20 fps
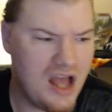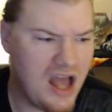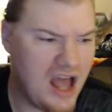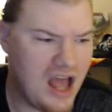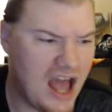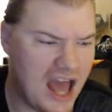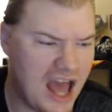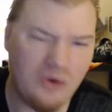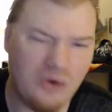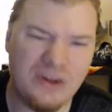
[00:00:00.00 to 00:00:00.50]

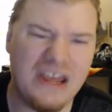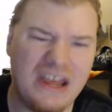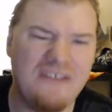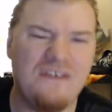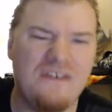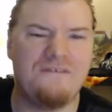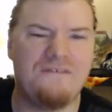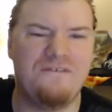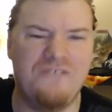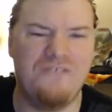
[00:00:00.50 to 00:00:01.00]
I don't give
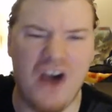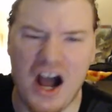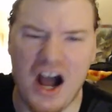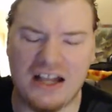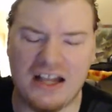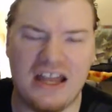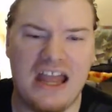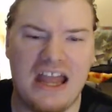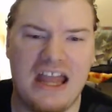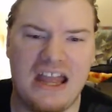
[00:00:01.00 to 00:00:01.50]
a
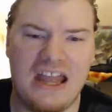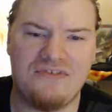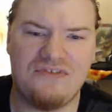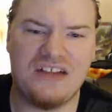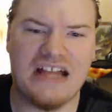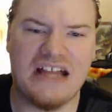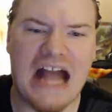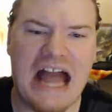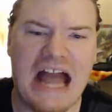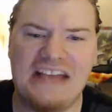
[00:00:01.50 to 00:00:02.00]
fuck if
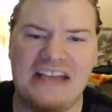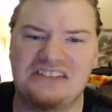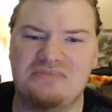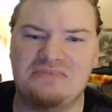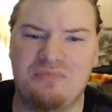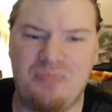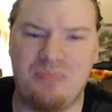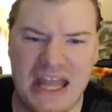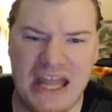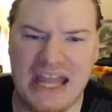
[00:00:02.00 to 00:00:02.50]
the guy is
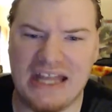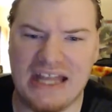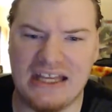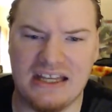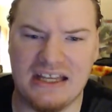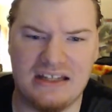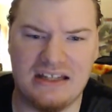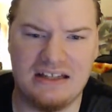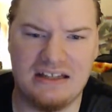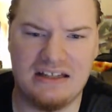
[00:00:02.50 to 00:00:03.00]

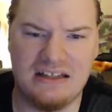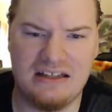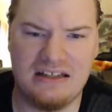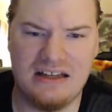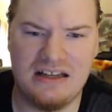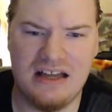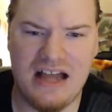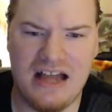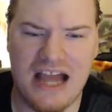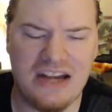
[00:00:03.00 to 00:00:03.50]
big.
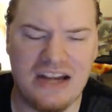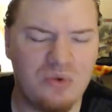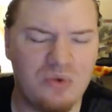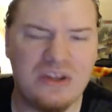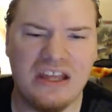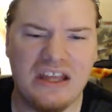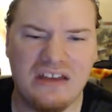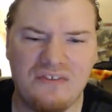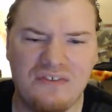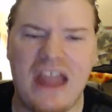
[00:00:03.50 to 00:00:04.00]
I don't
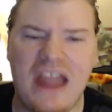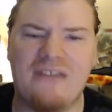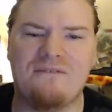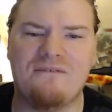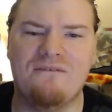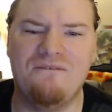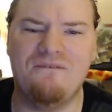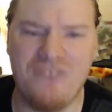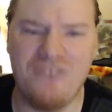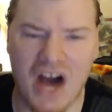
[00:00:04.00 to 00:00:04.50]
give a
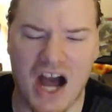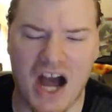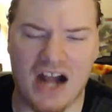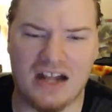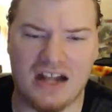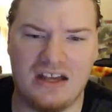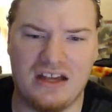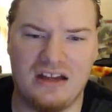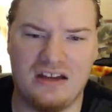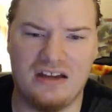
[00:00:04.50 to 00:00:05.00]

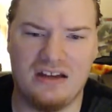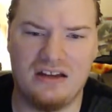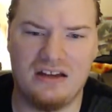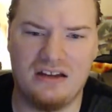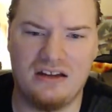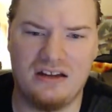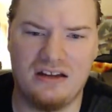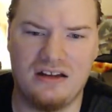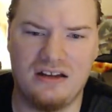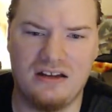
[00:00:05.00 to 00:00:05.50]
fuck.
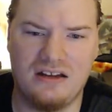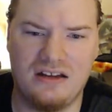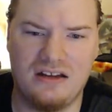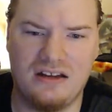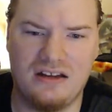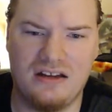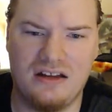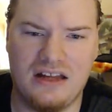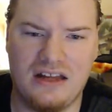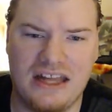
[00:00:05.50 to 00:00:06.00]

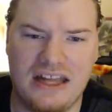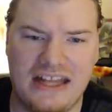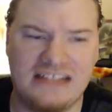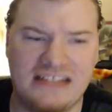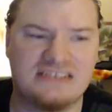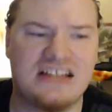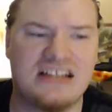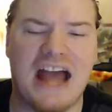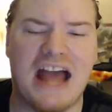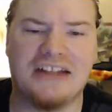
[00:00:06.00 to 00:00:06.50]

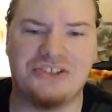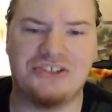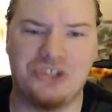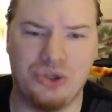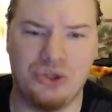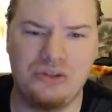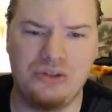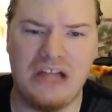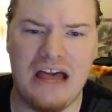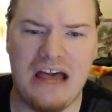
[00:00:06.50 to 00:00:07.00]
He's got
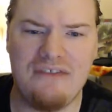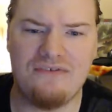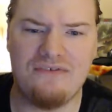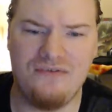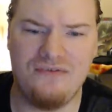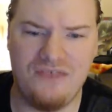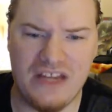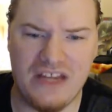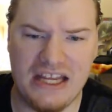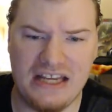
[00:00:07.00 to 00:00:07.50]
2 left
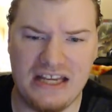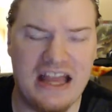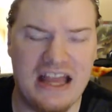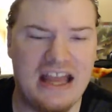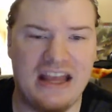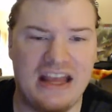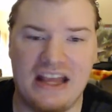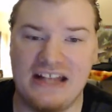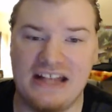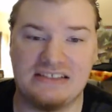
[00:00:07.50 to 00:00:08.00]
feet,
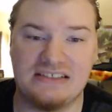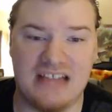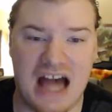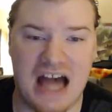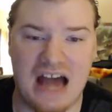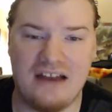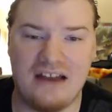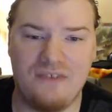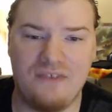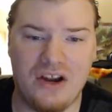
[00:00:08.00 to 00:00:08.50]
he's
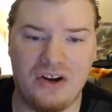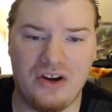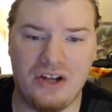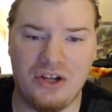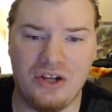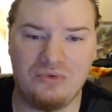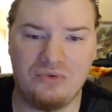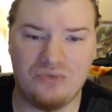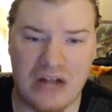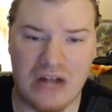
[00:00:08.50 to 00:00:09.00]
not a very
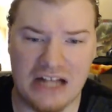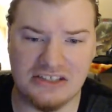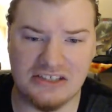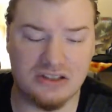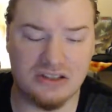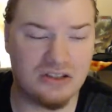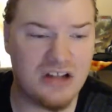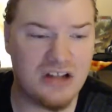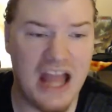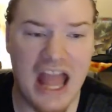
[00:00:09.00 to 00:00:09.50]
good
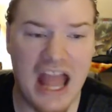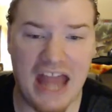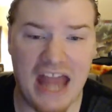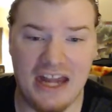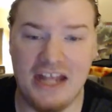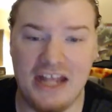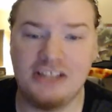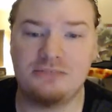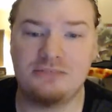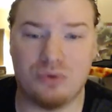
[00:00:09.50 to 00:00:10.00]
wrestler, and
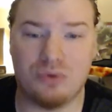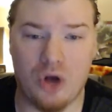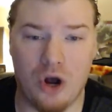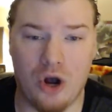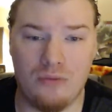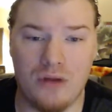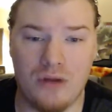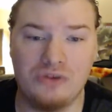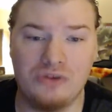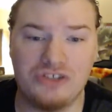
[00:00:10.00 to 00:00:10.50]
his
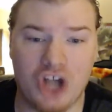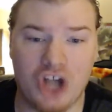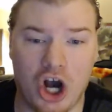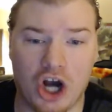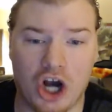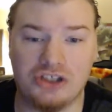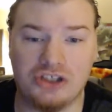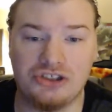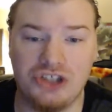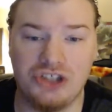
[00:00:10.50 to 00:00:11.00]
promos
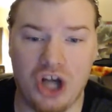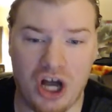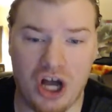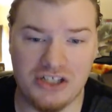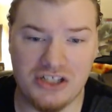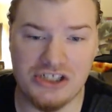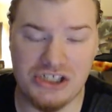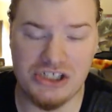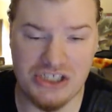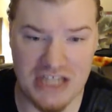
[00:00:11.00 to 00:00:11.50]
are
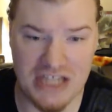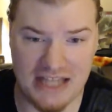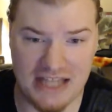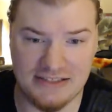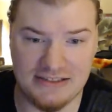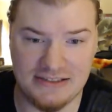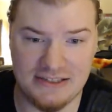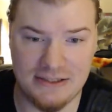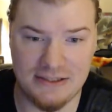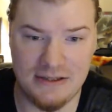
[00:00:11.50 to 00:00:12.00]
dog
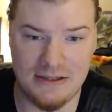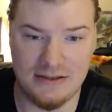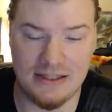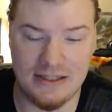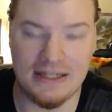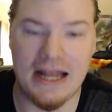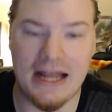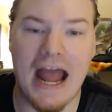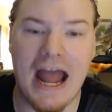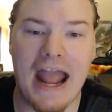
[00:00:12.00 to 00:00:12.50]
shit. The
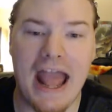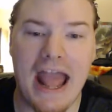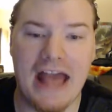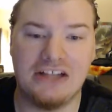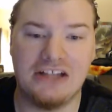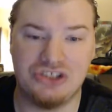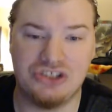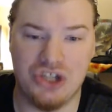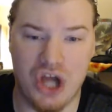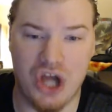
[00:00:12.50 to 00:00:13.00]
guy
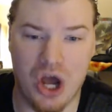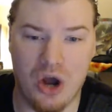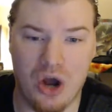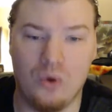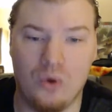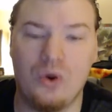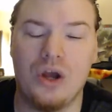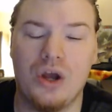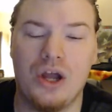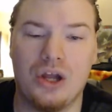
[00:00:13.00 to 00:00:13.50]
has
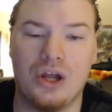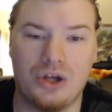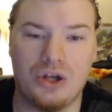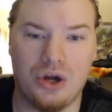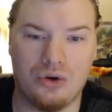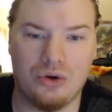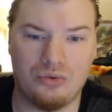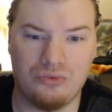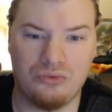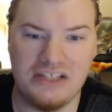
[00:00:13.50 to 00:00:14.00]
no
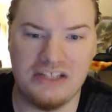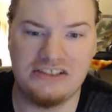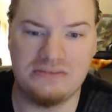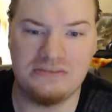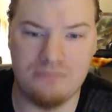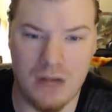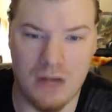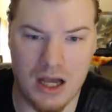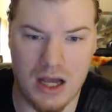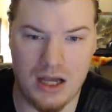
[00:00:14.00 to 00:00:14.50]

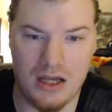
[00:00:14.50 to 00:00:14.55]
charisma.